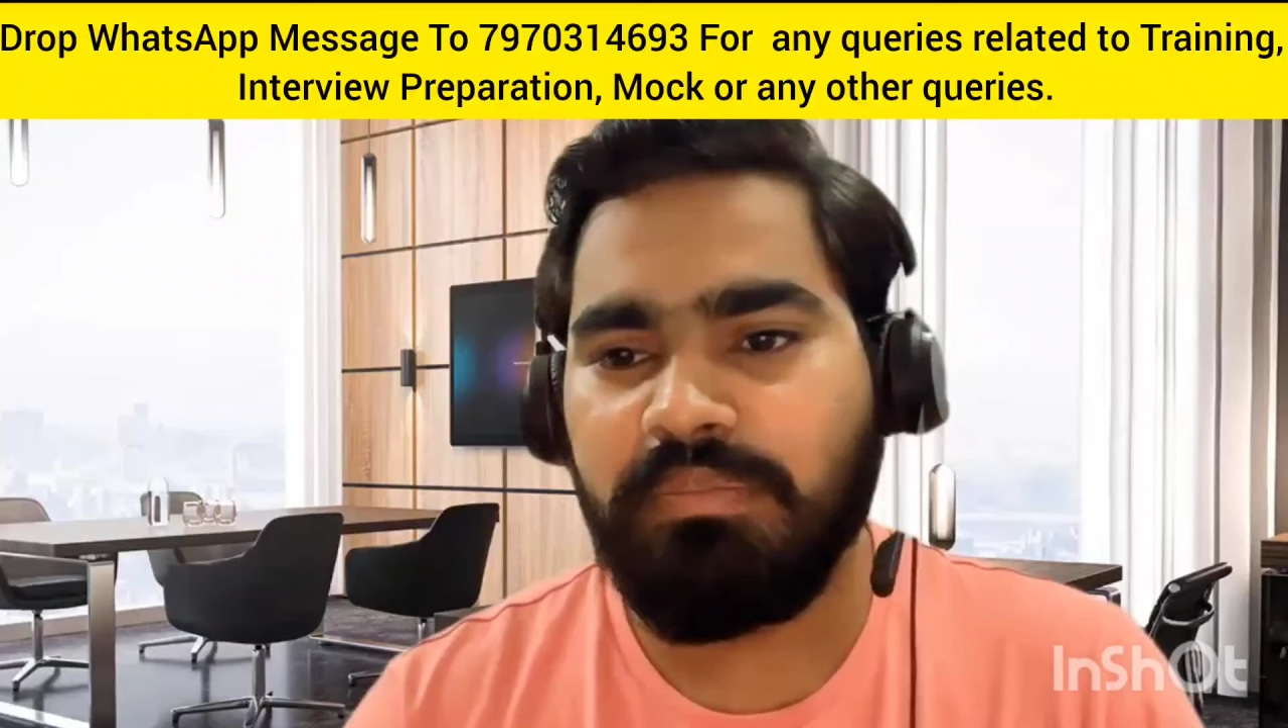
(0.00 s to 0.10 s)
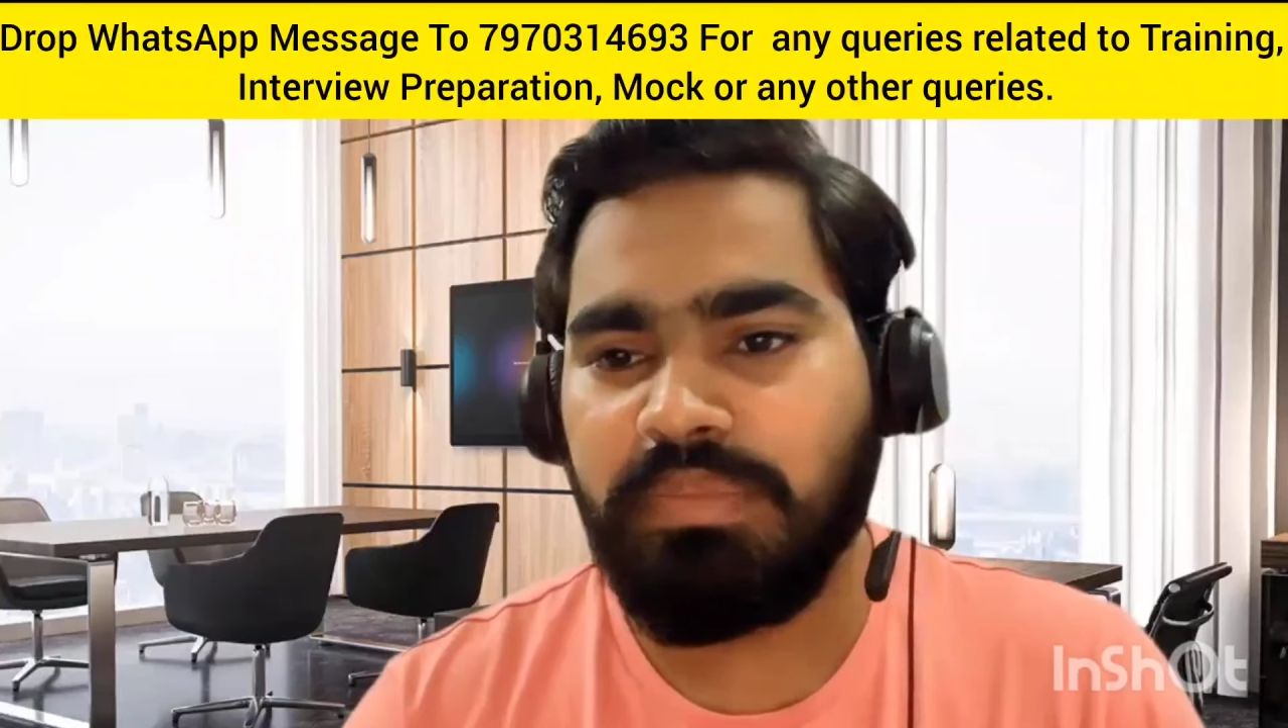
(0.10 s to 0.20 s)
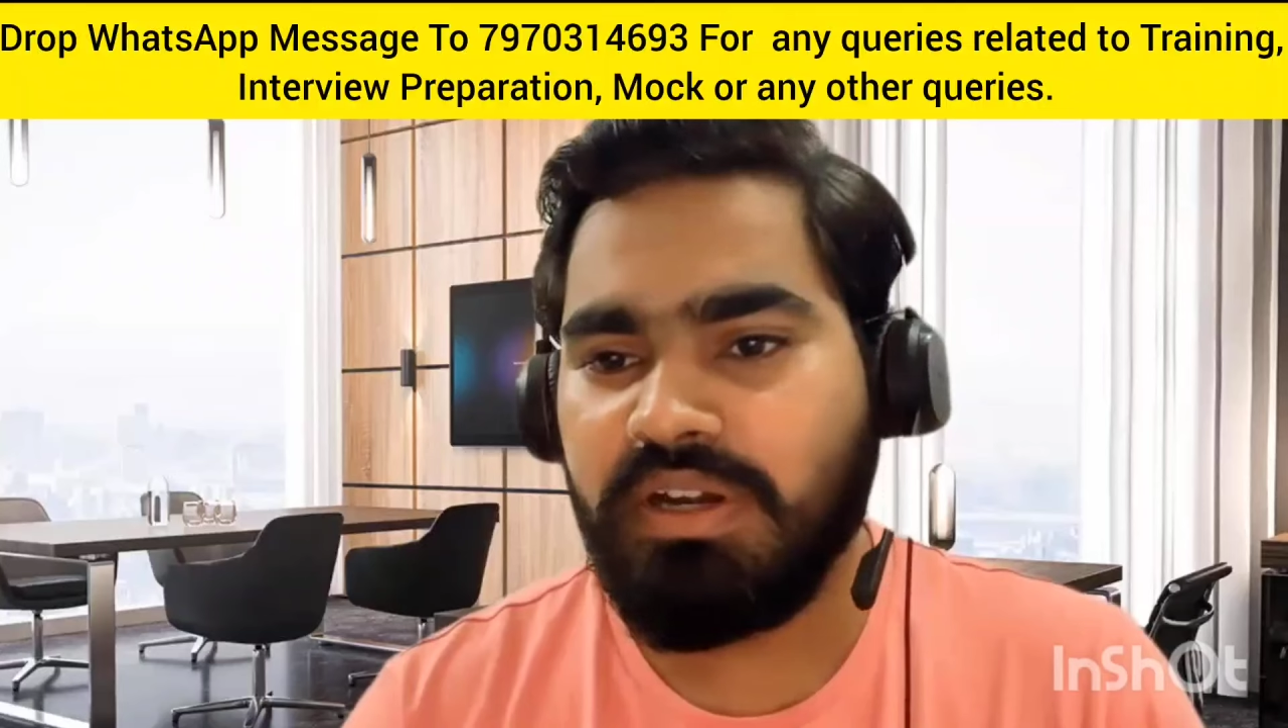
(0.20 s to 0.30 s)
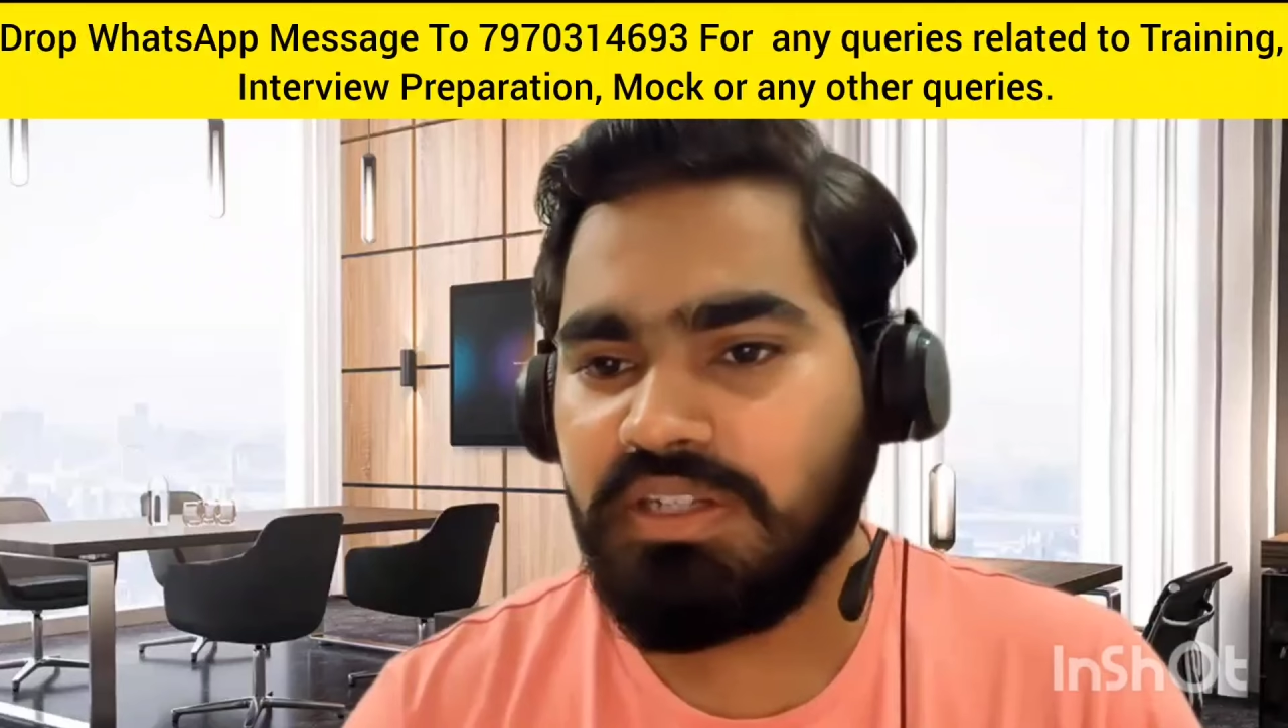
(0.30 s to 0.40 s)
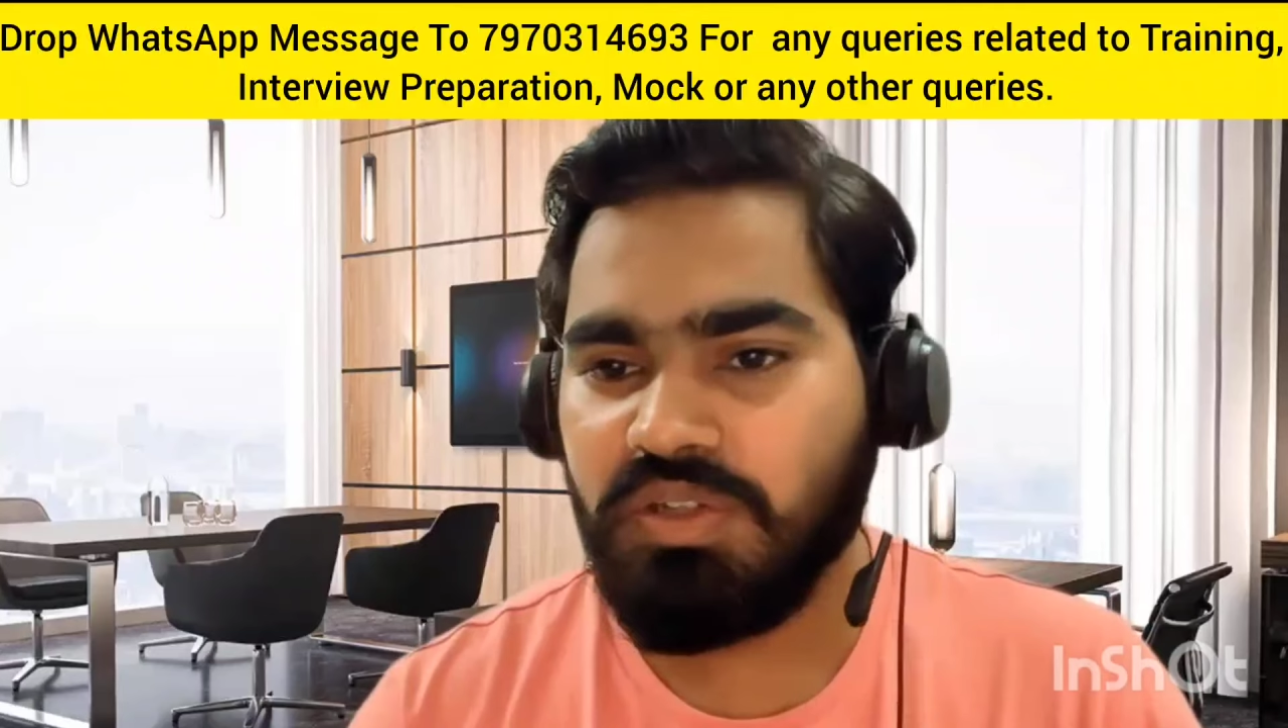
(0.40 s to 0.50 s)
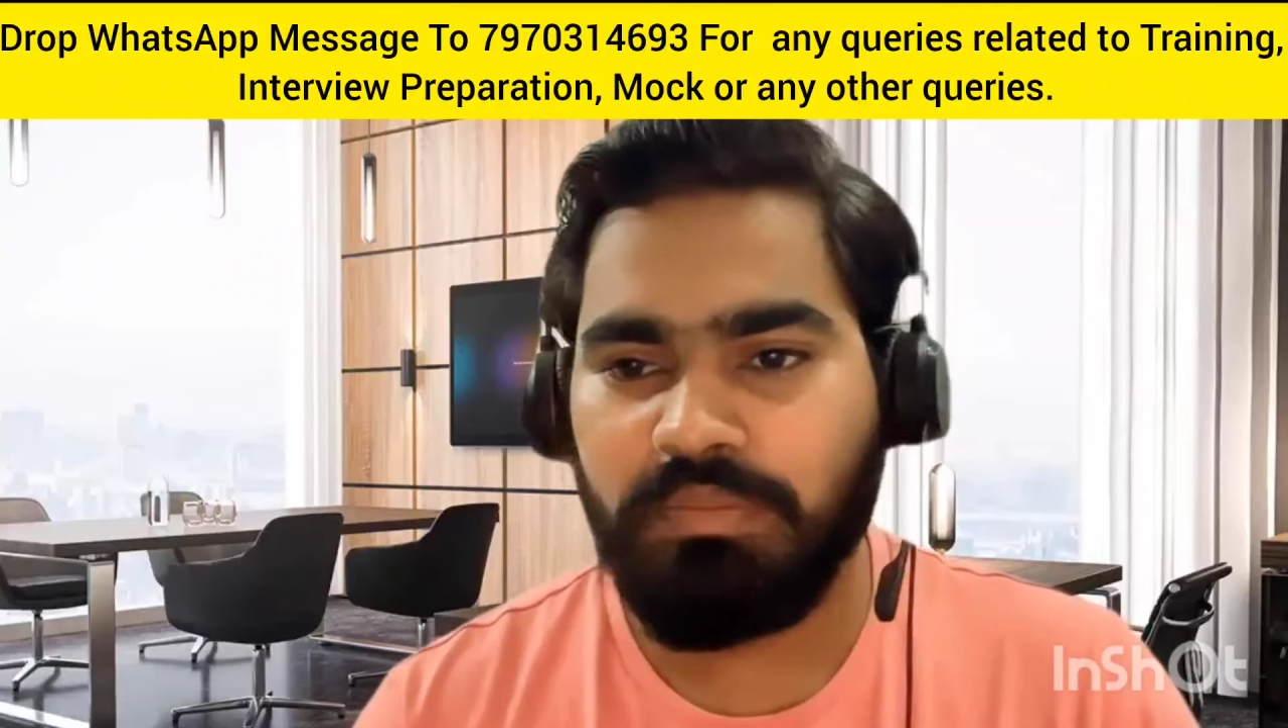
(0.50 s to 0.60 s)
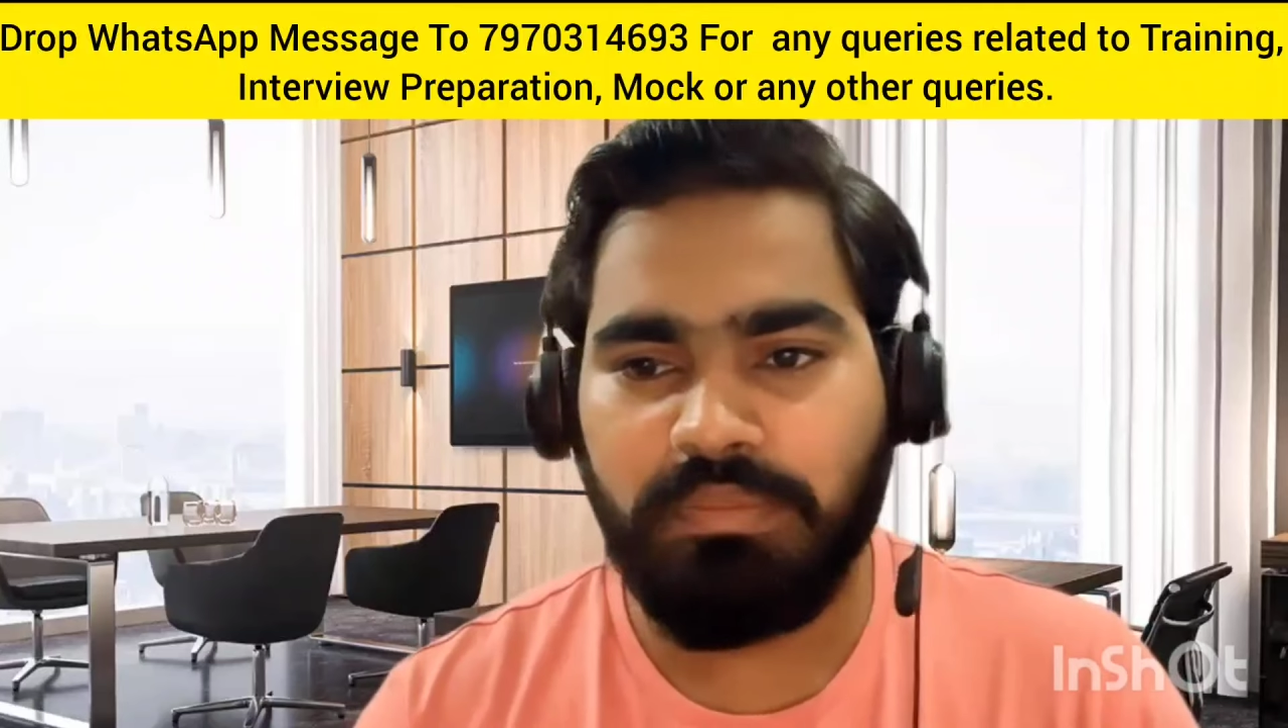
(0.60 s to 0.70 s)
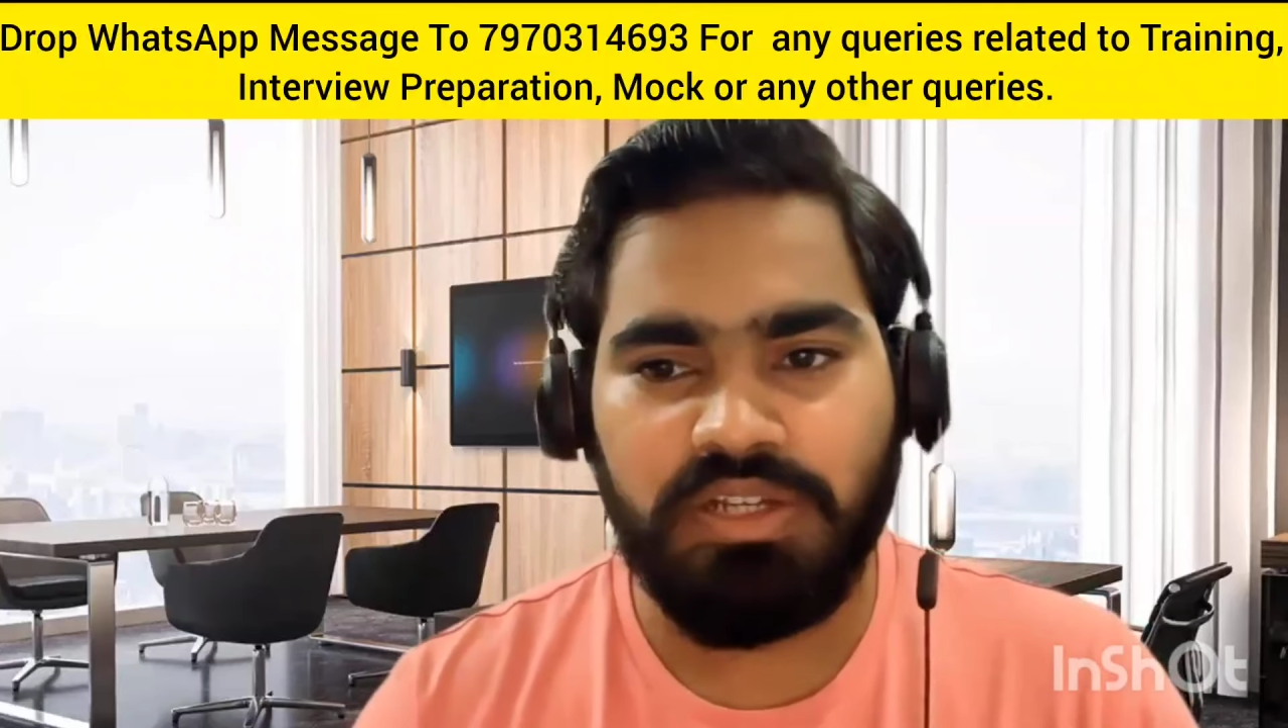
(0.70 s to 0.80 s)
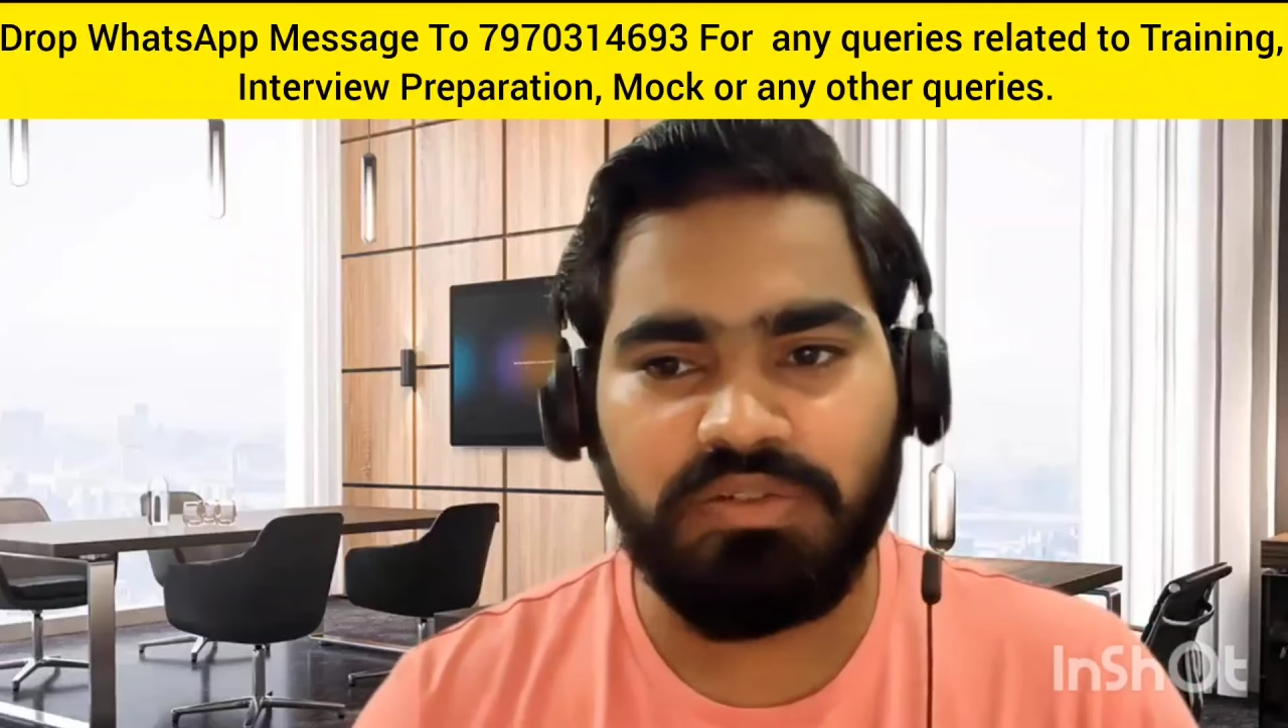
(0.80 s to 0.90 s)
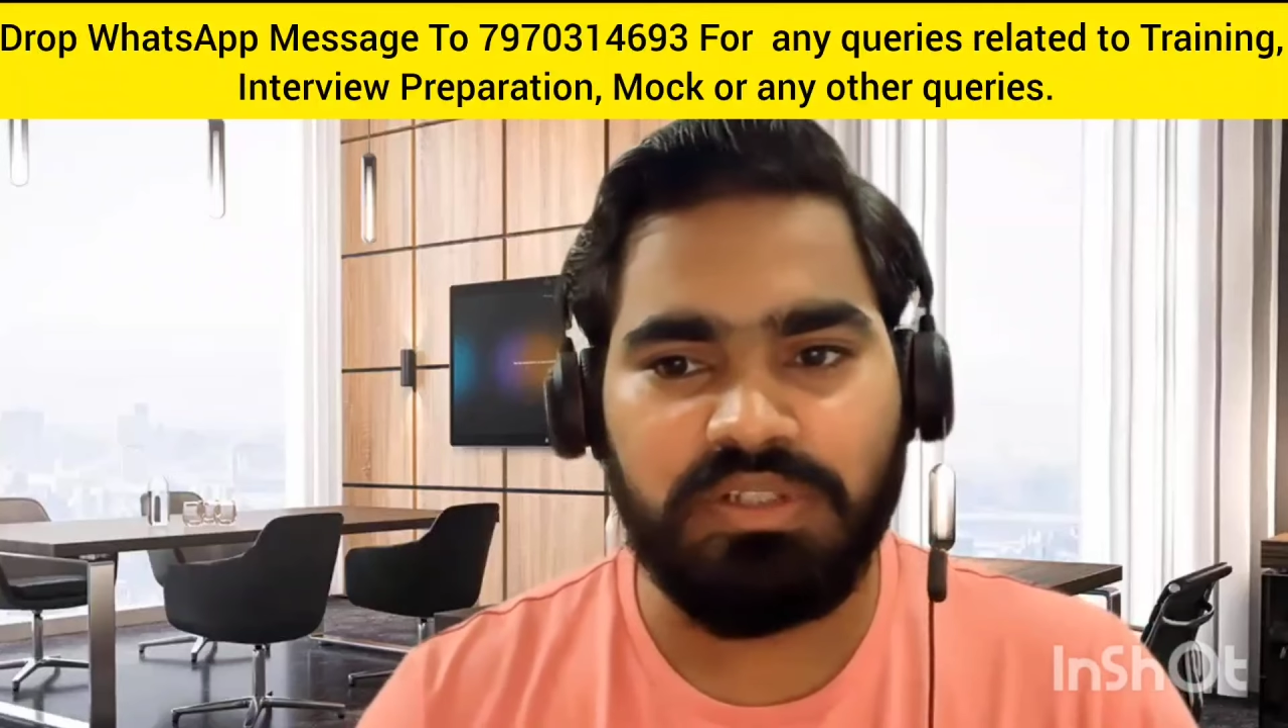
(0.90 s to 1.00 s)
address of
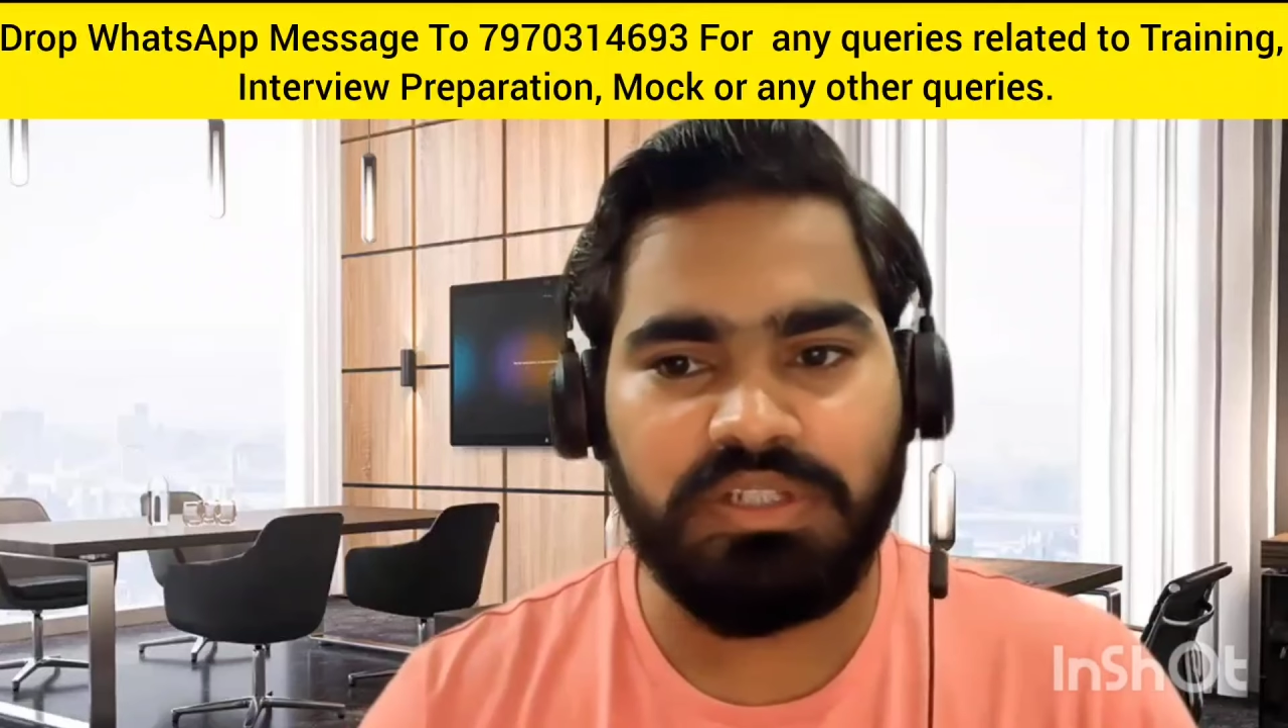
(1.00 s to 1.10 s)
my choice.